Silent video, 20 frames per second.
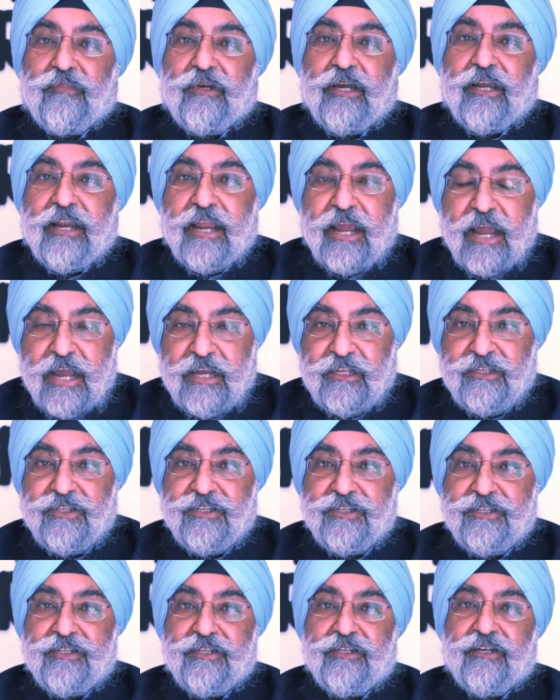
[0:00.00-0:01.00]

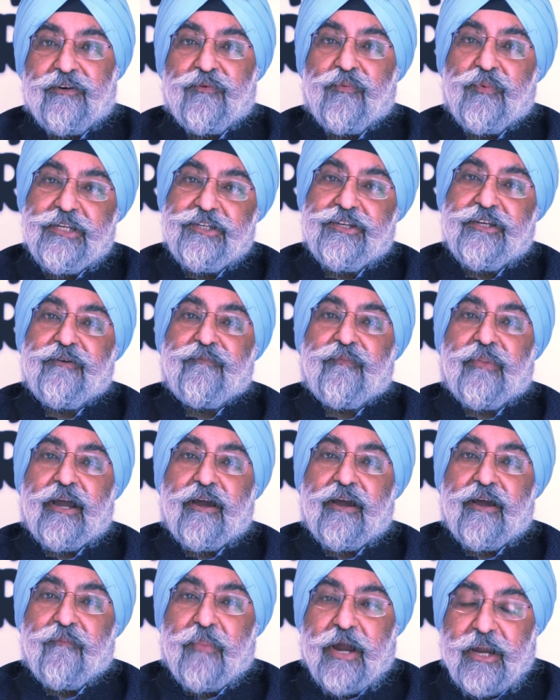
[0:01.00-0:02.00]
enhanced vision
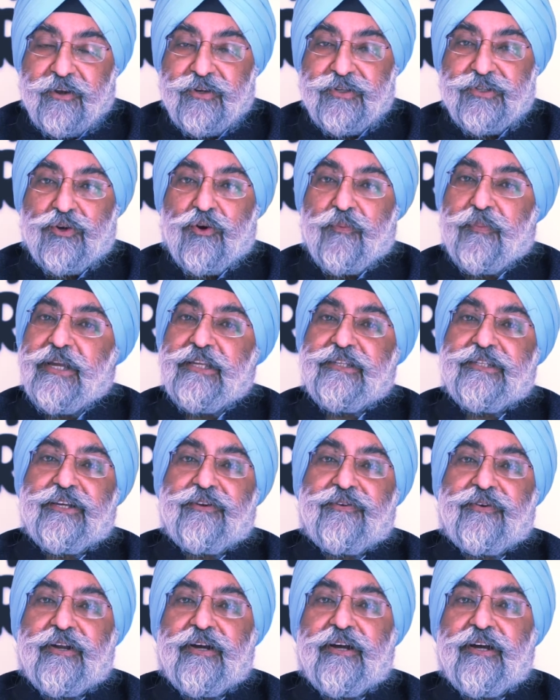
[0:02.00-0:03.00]
microscopy,
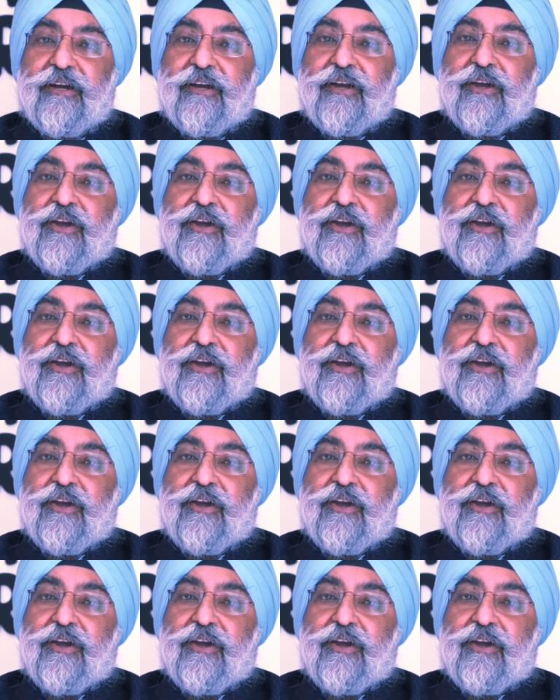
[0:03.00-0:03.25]
etc.,